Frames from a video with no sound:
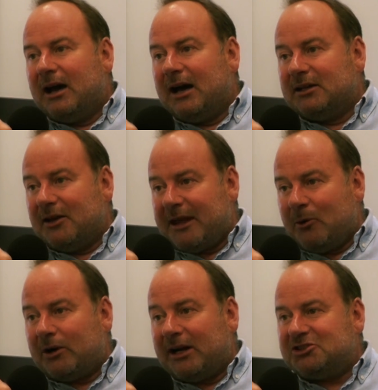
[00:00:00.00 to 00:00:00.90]
and
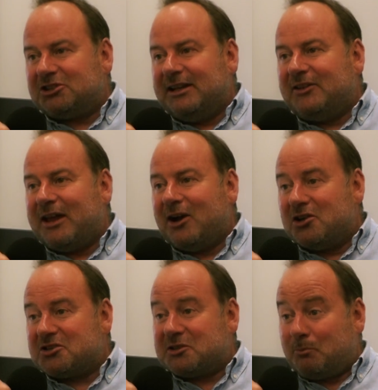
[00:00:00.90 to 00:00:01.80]
they
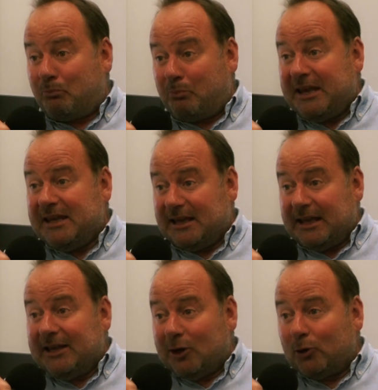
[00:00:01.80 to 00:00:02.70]
asked to be
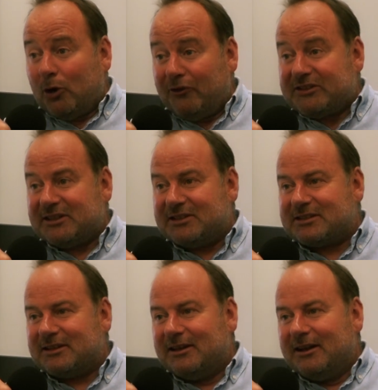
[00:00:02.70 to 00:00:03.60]
in our
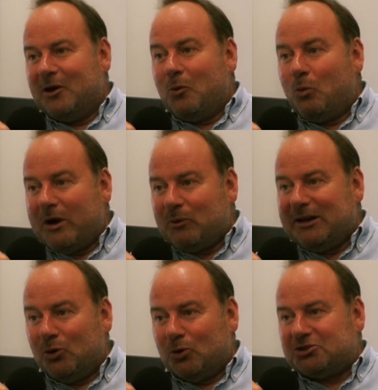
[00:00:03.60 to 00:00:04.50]
offices when we
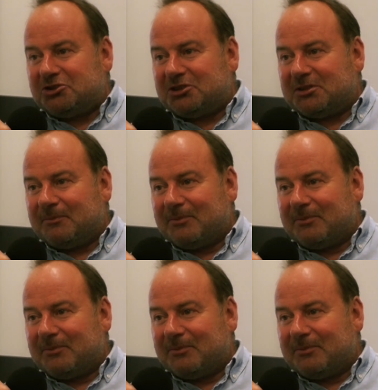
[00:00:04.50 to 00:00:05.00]
launched,